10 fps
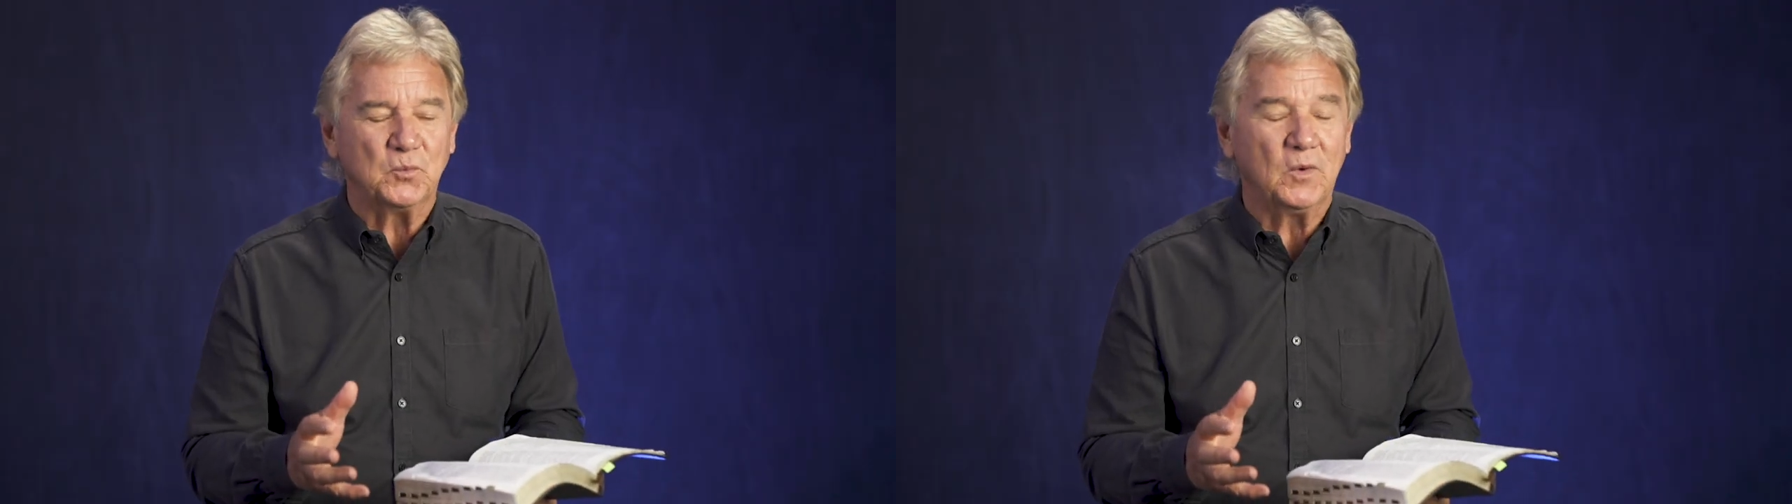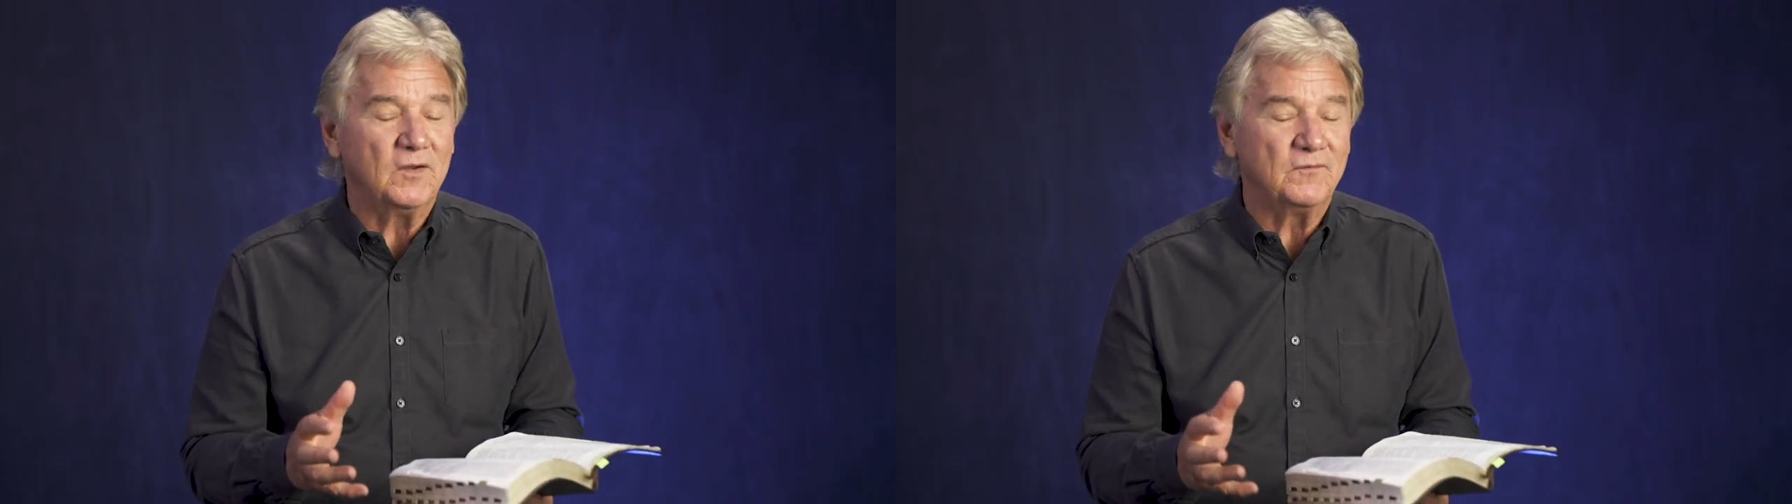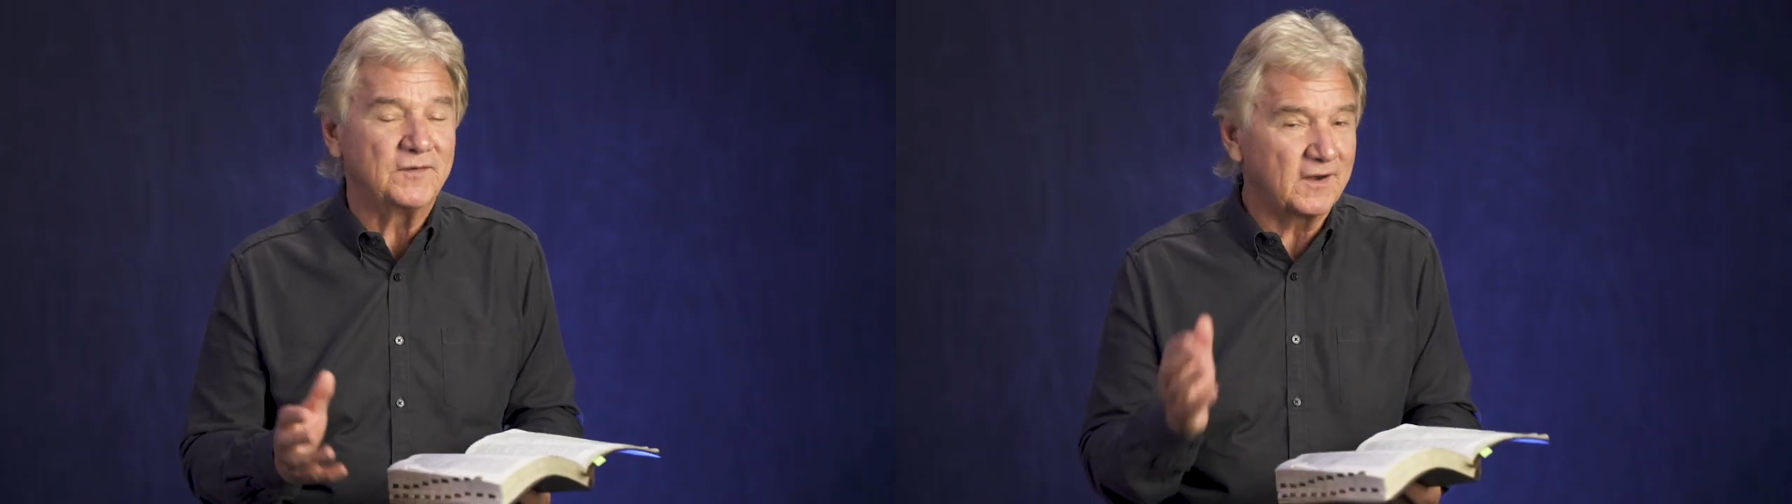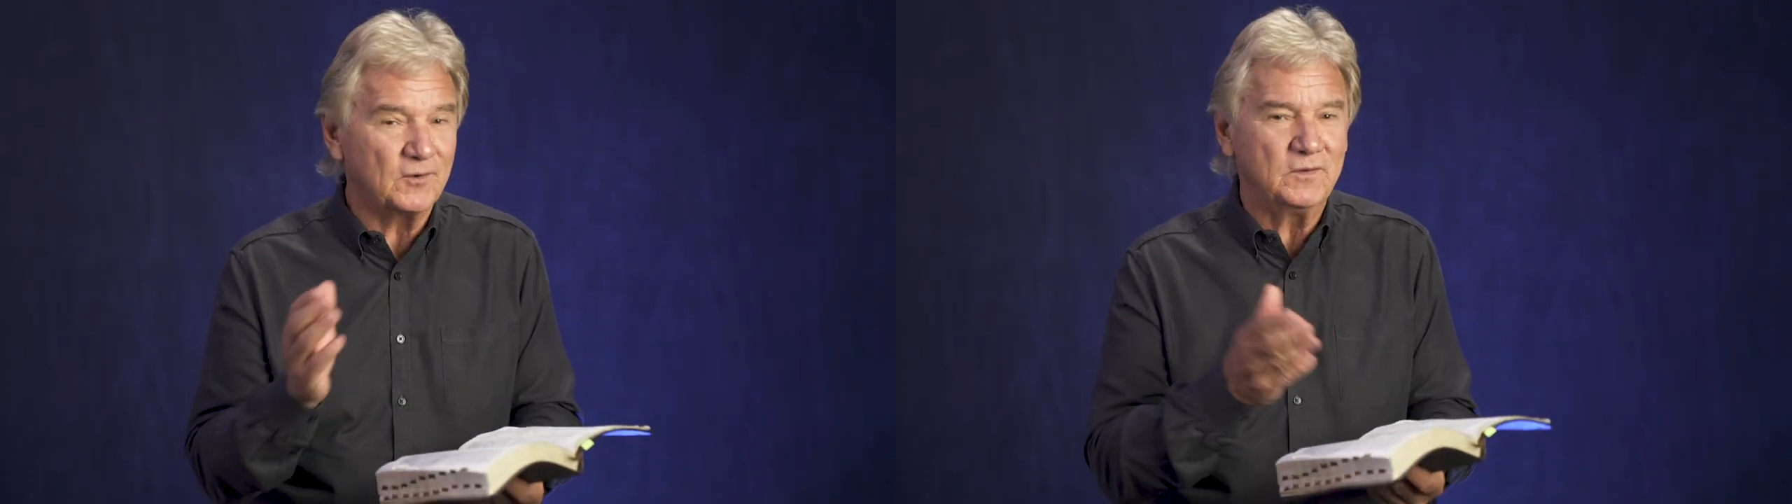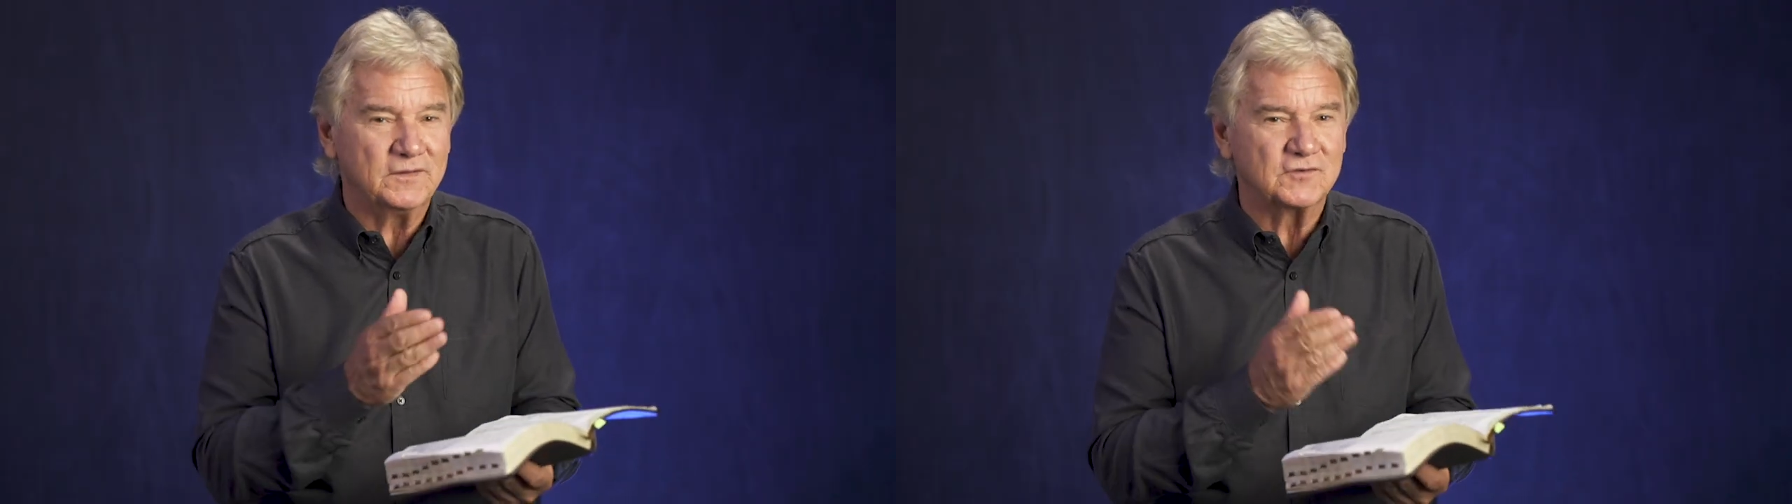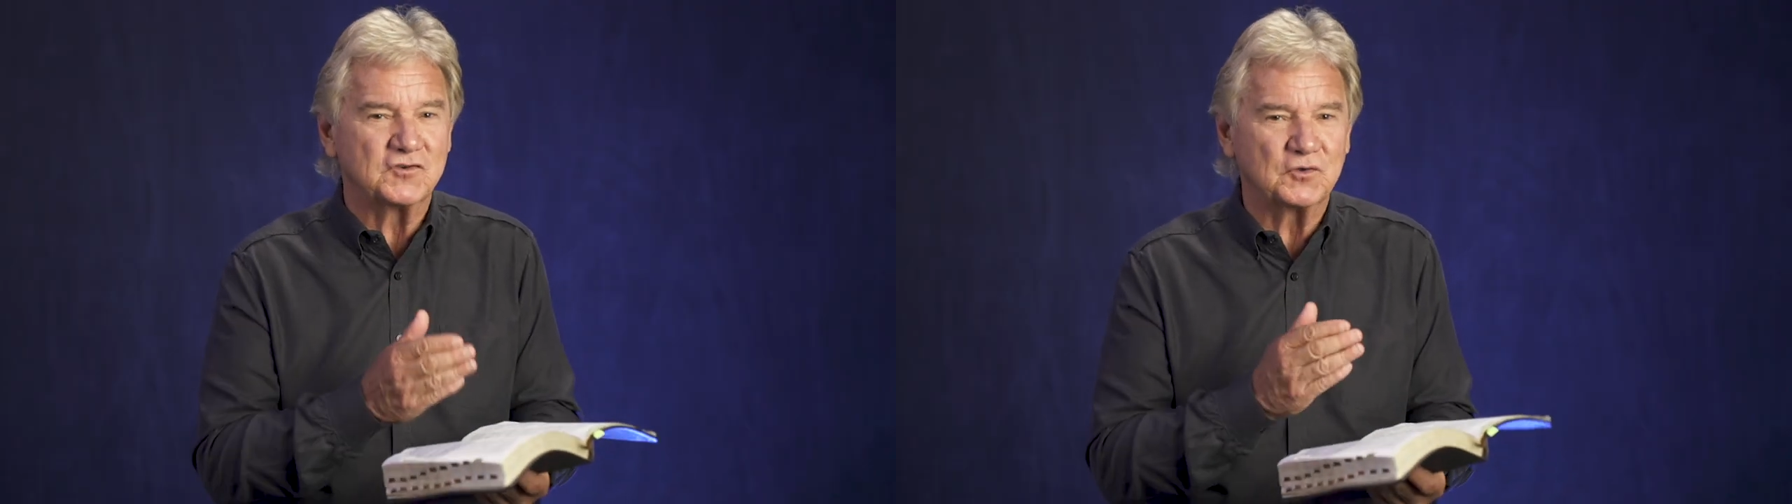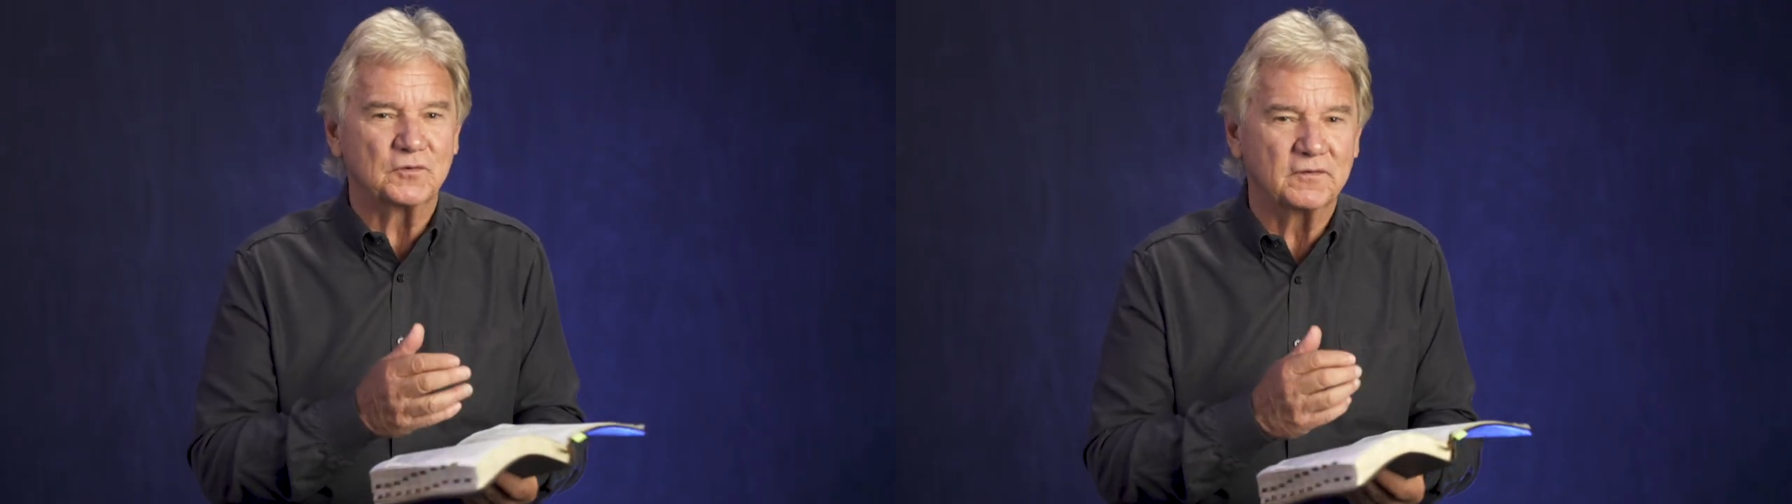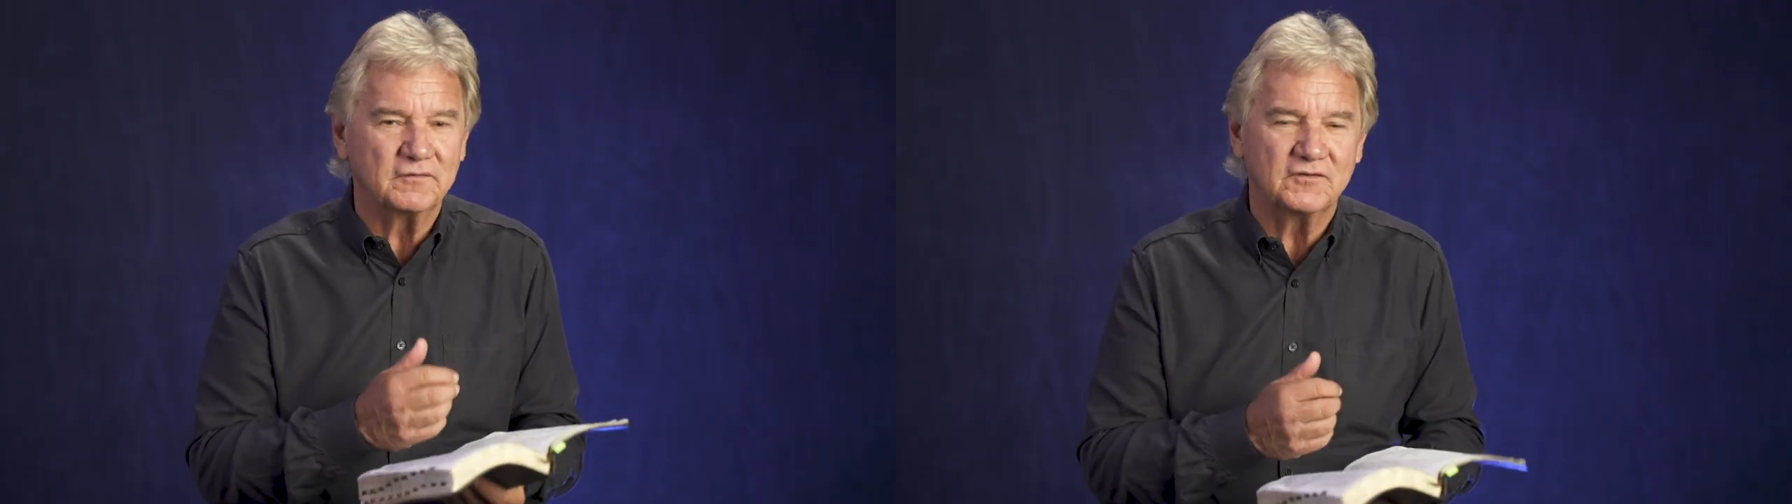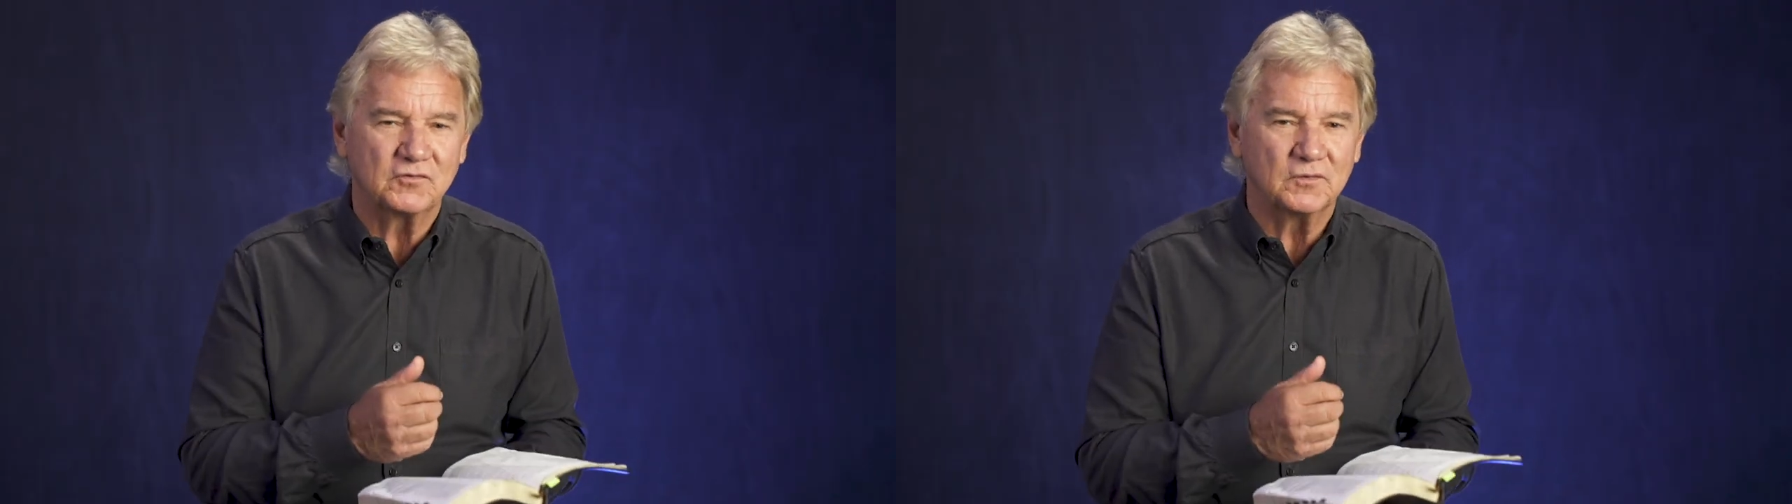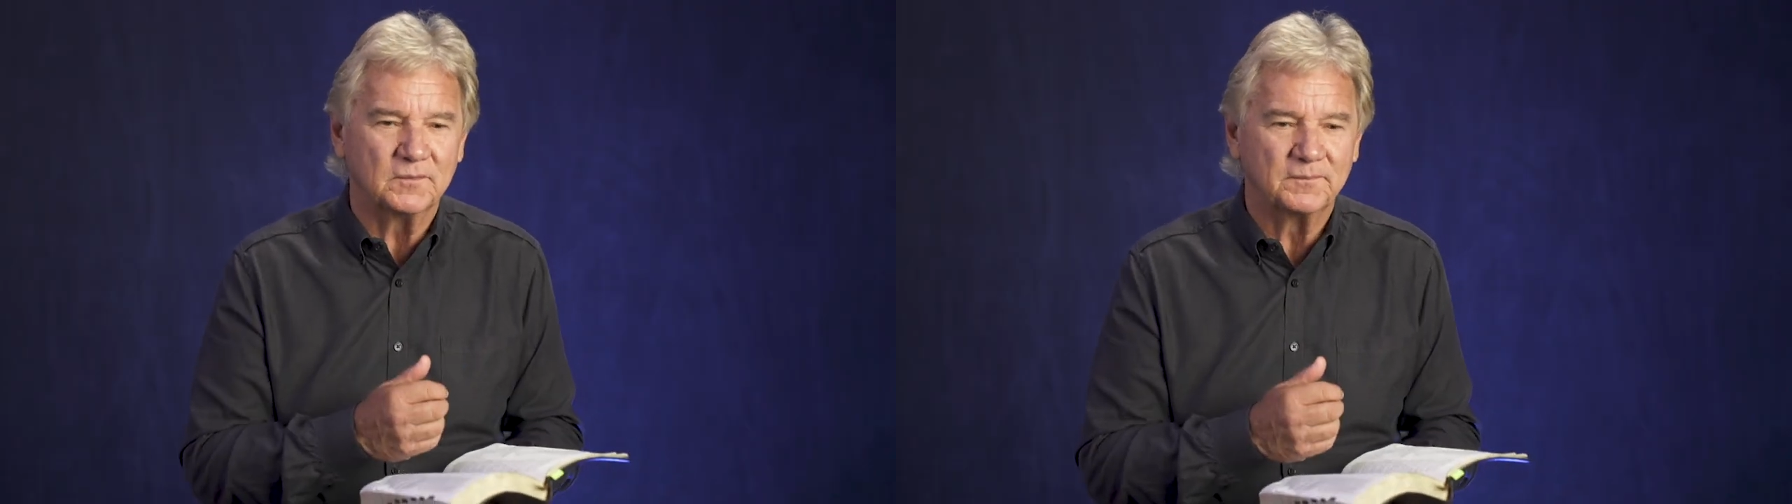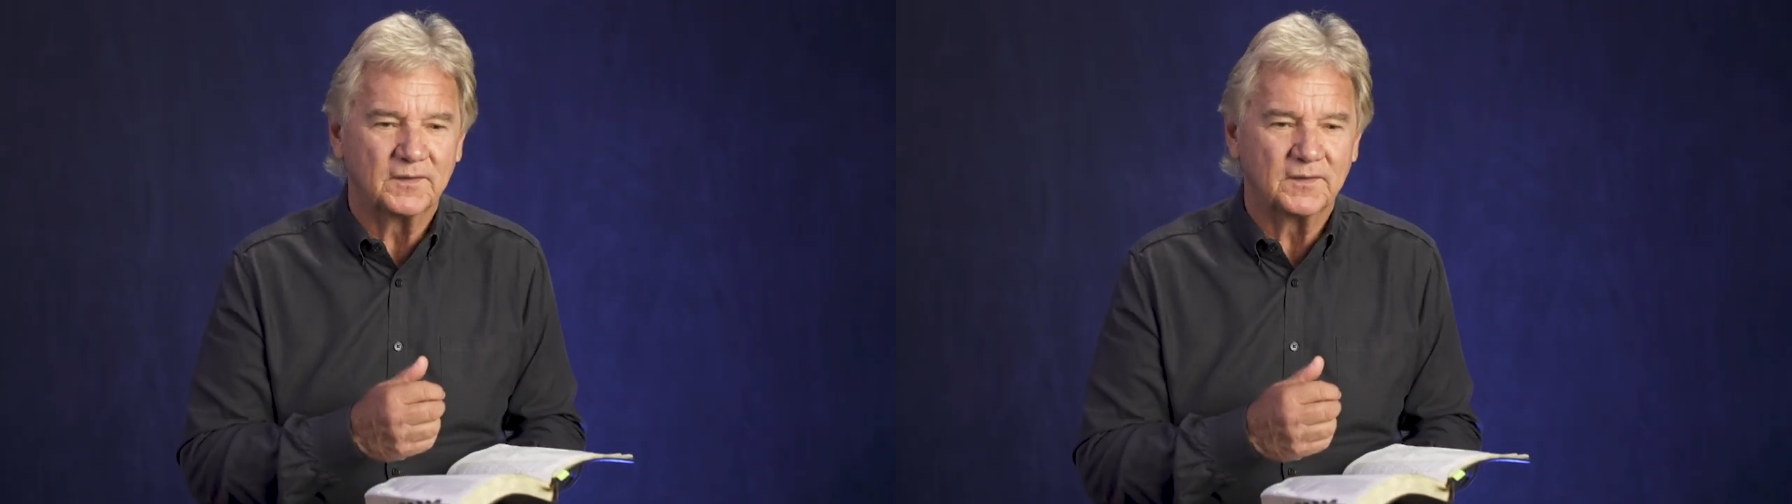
well, not only the children of Israel,